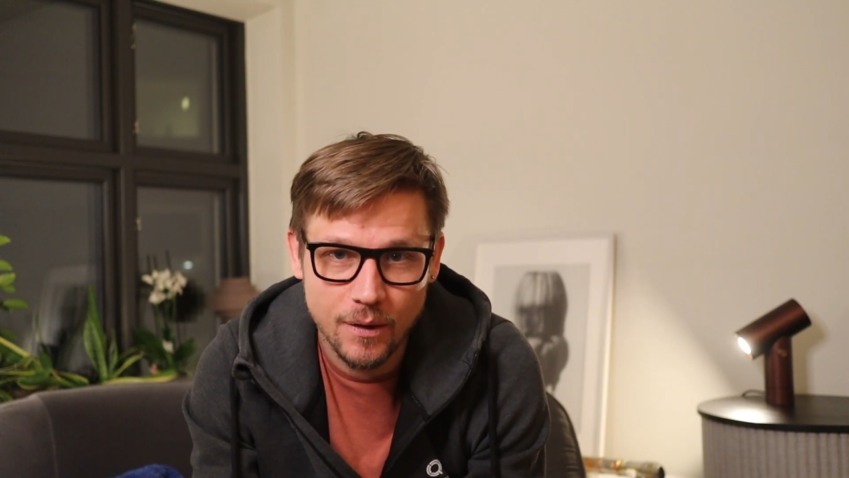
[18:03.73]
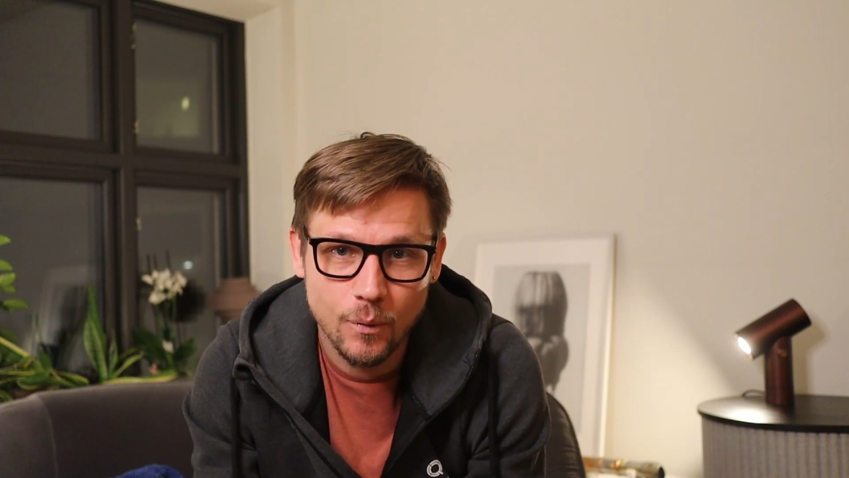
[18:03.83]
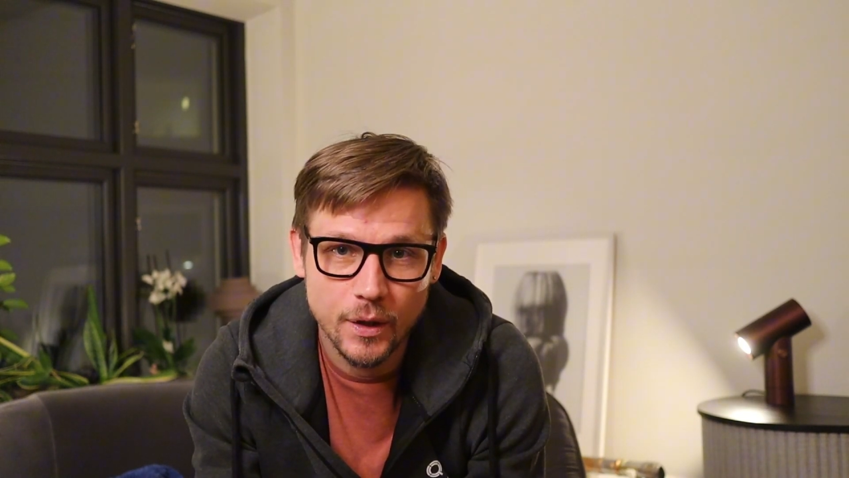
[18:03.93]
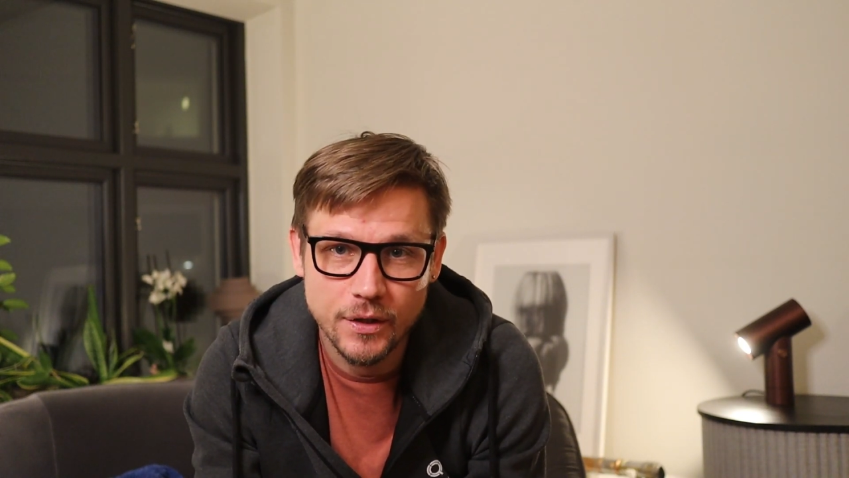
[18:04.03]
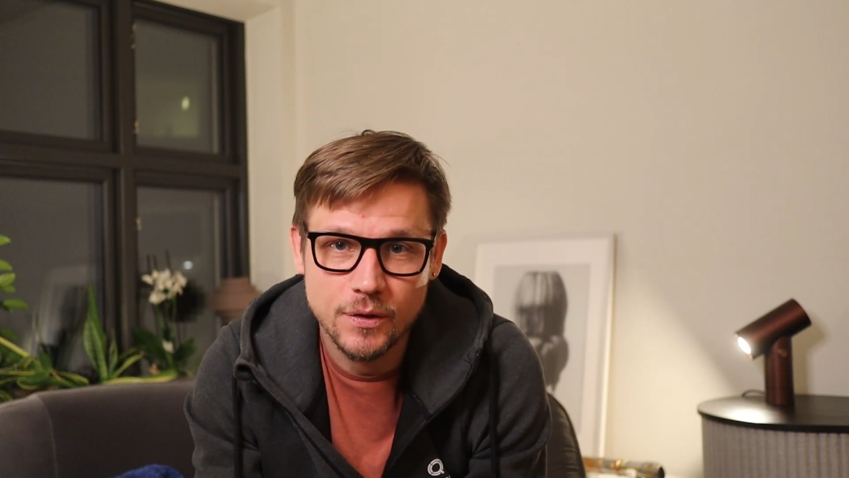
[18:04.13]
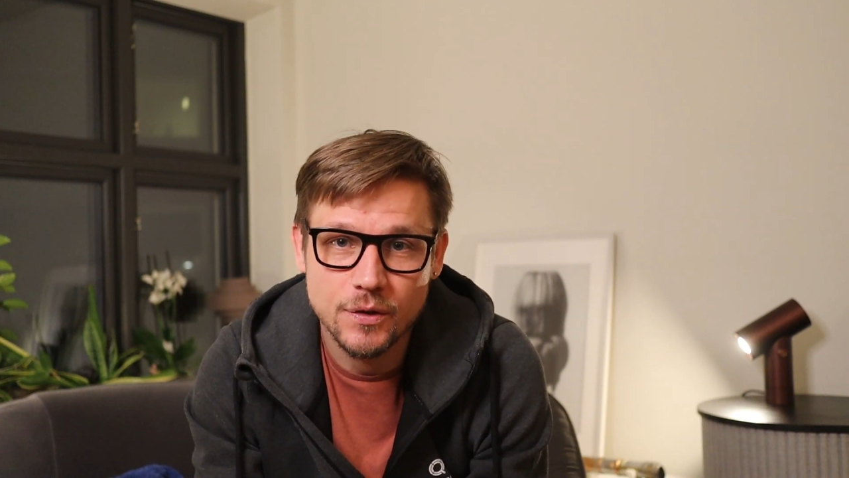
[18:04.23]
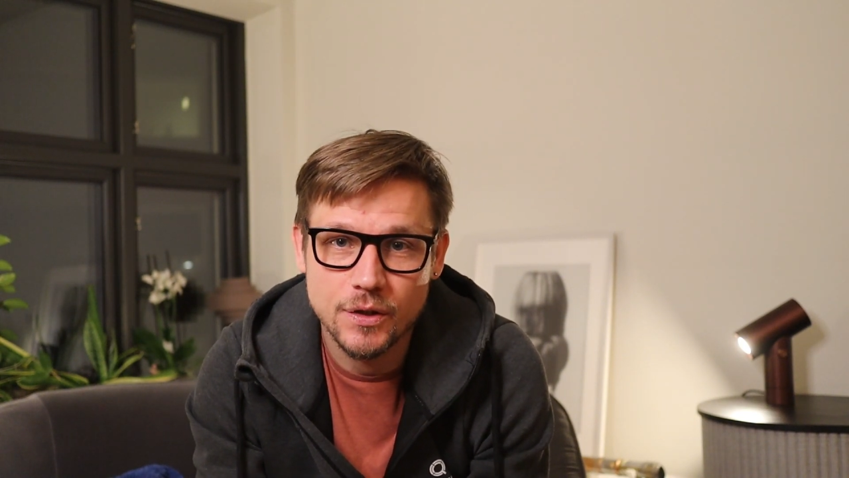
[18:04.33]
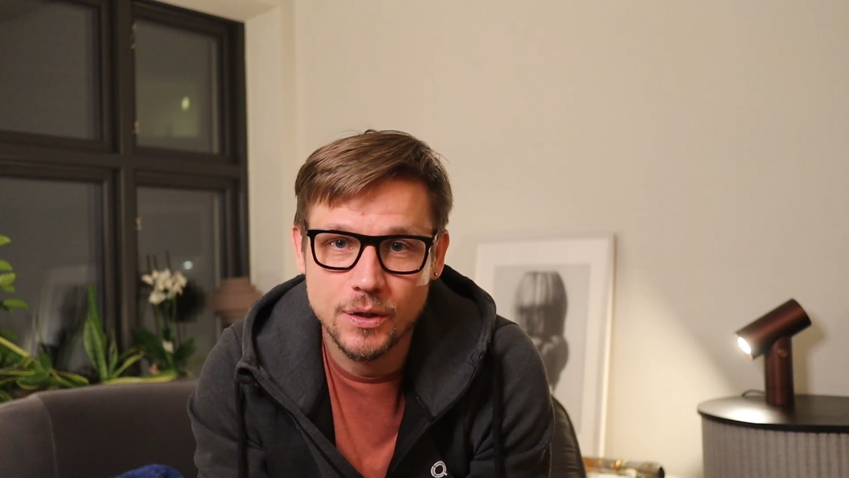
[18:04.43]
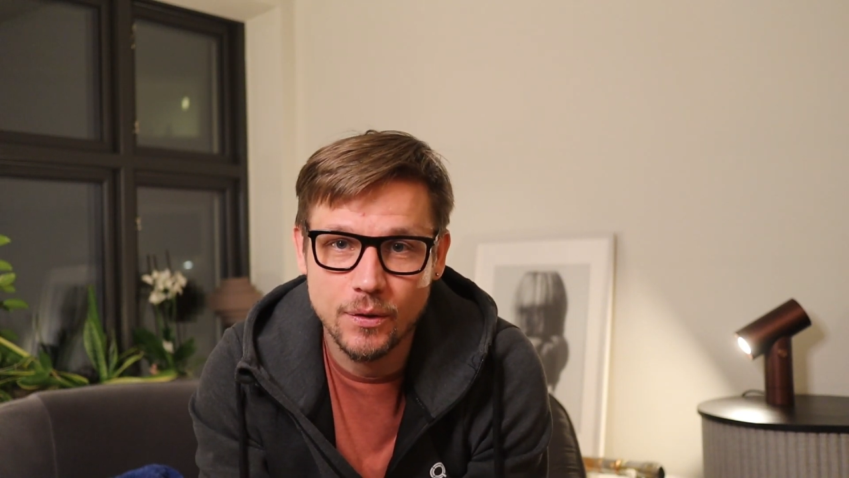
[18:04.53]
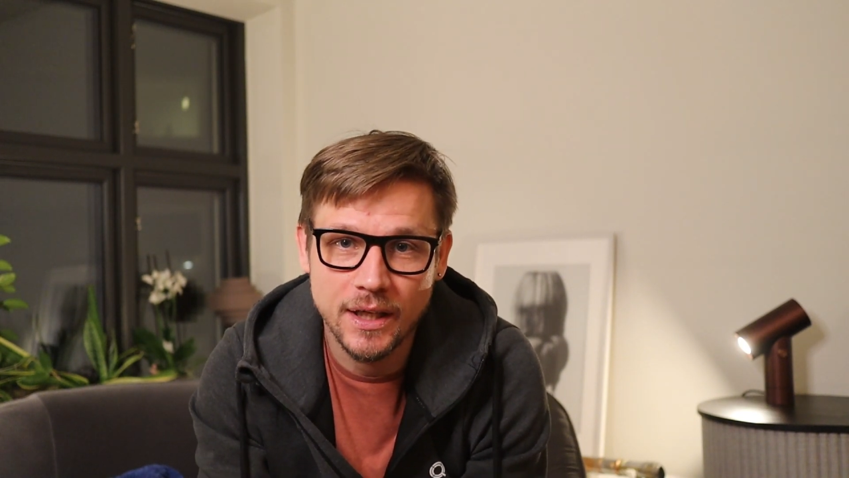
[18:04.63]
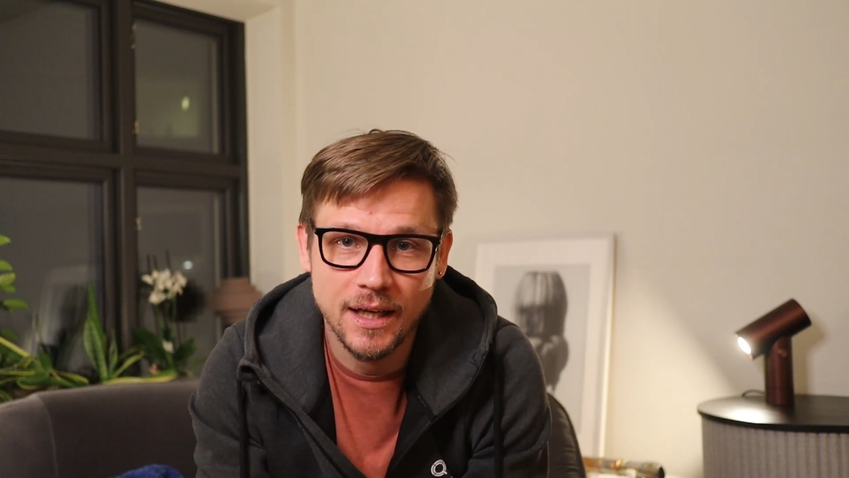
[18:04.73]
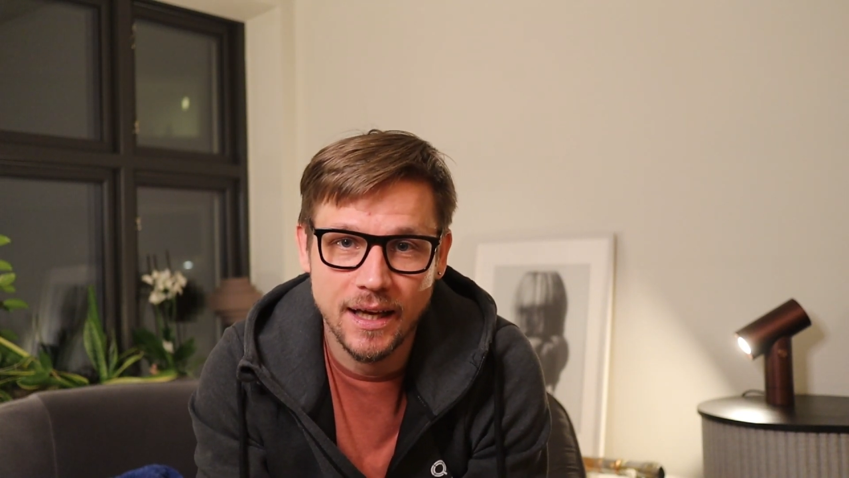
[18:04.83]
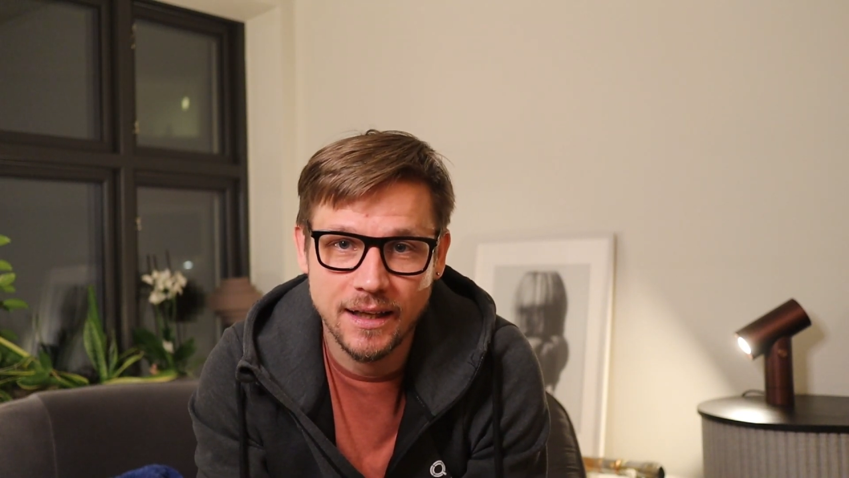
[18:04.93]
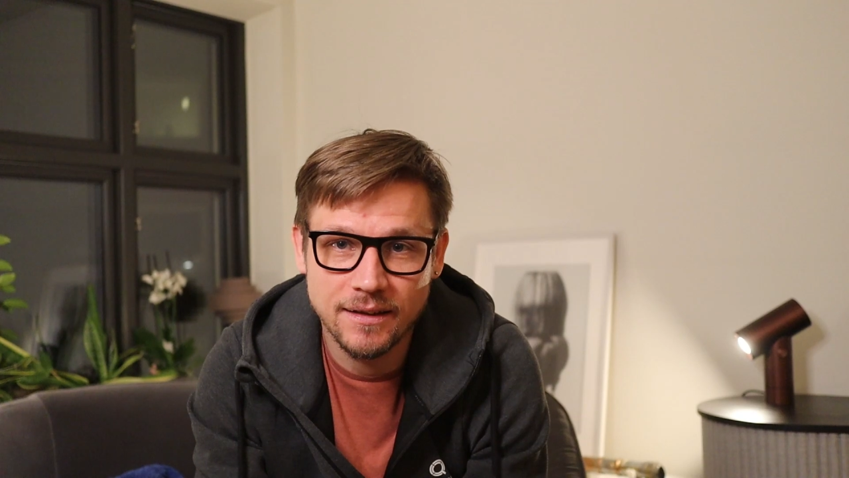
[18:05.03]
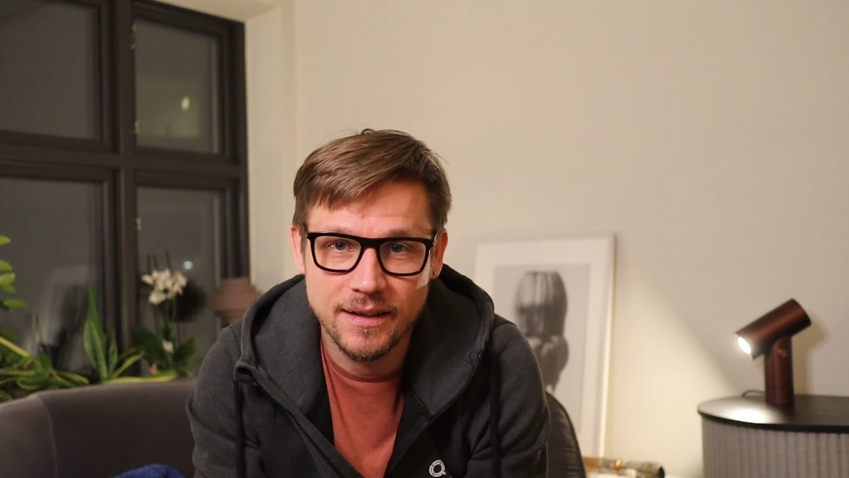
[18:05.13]
what you're doing
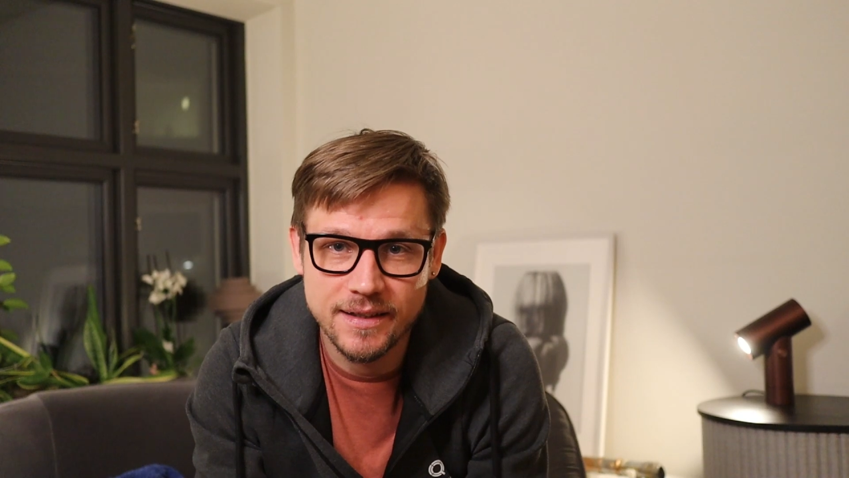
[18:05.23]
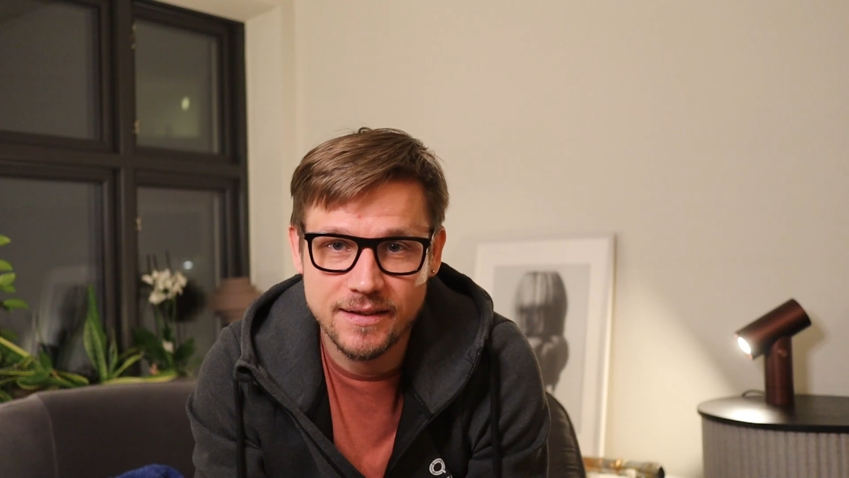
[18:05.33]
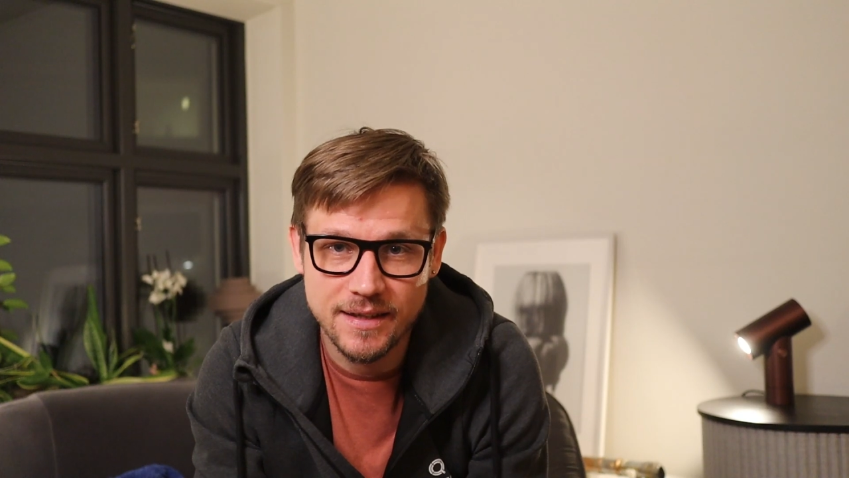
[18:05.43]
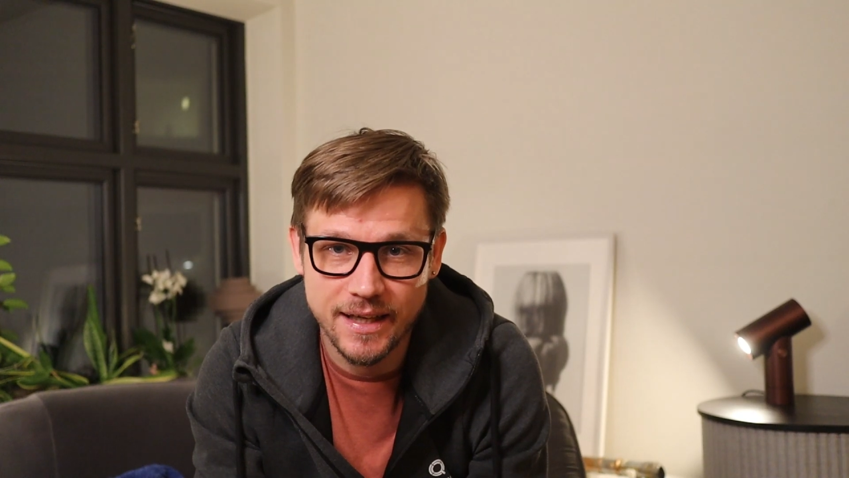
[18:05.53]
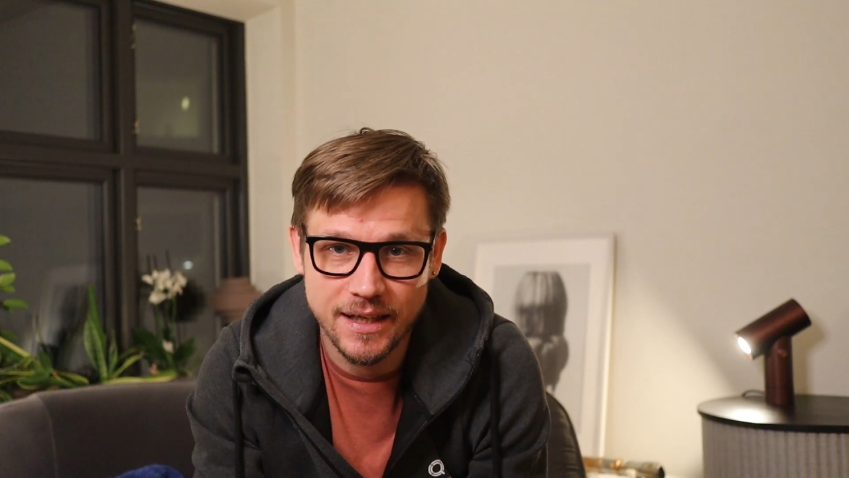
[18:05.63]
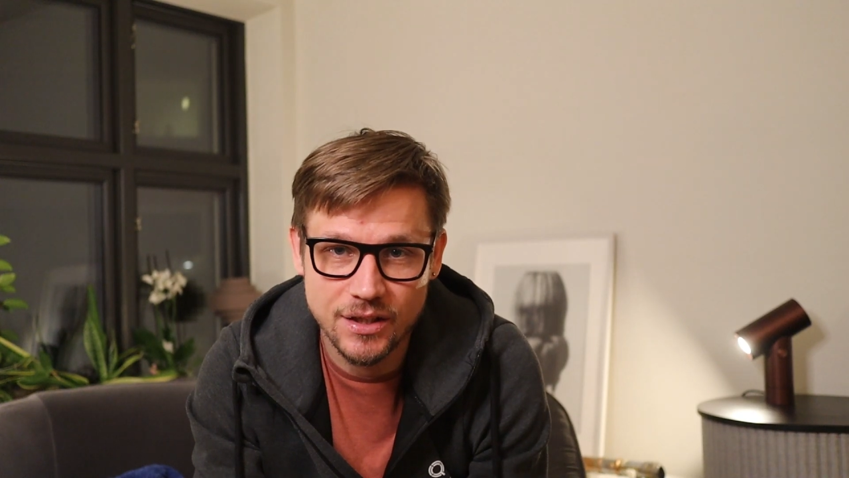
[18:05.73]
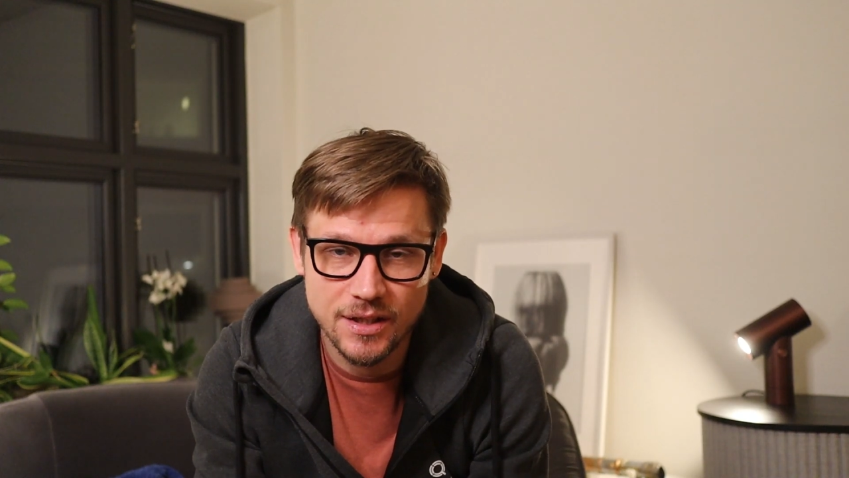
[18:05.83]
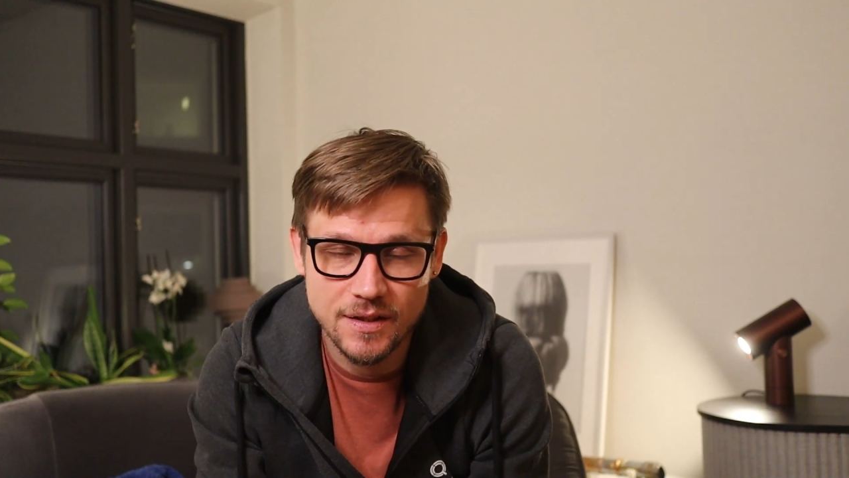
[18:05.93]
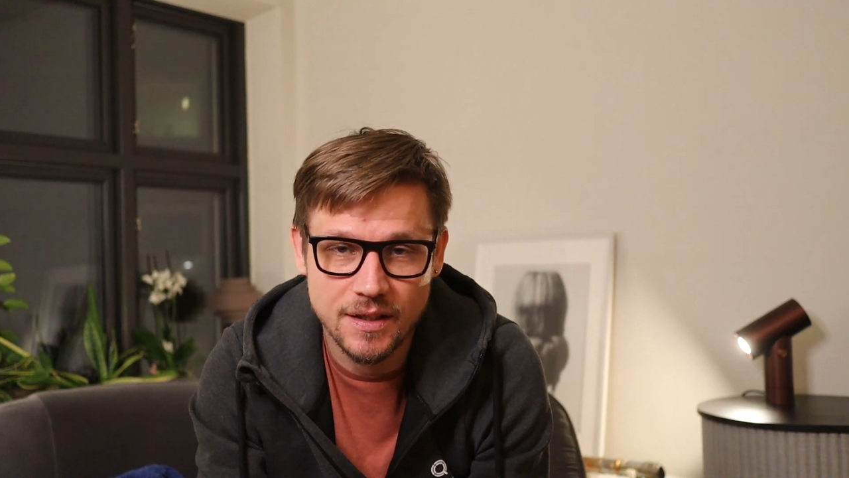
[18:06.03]
in this stage is